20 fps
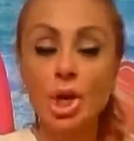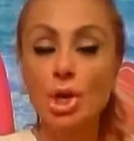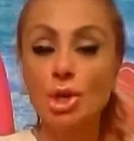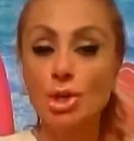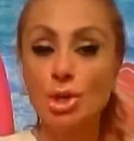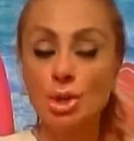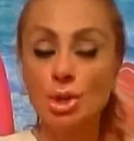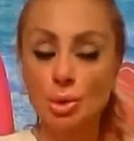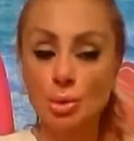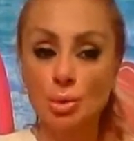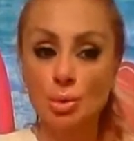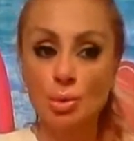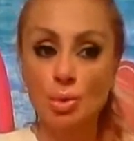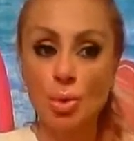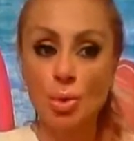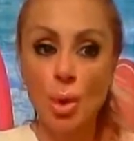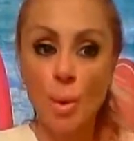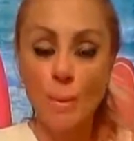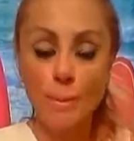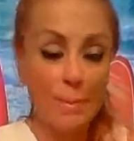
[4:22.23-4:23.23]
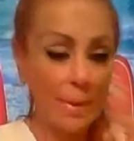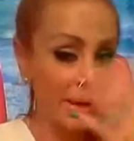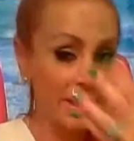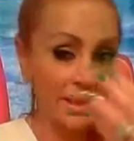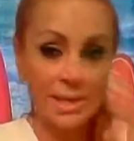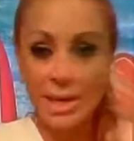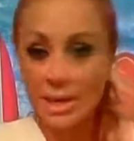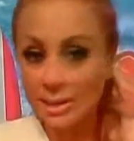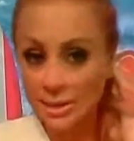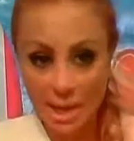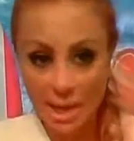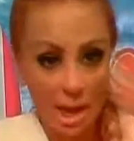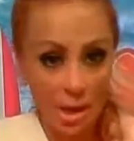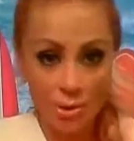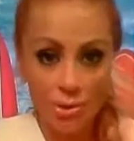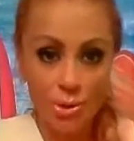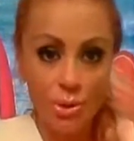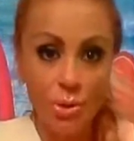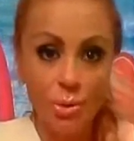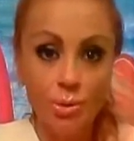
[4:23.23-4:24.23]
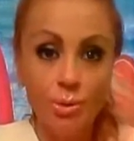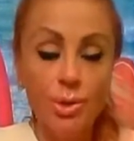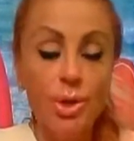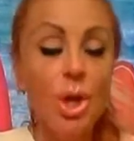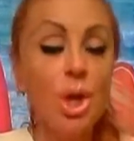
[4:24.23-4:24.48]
to maintain the household.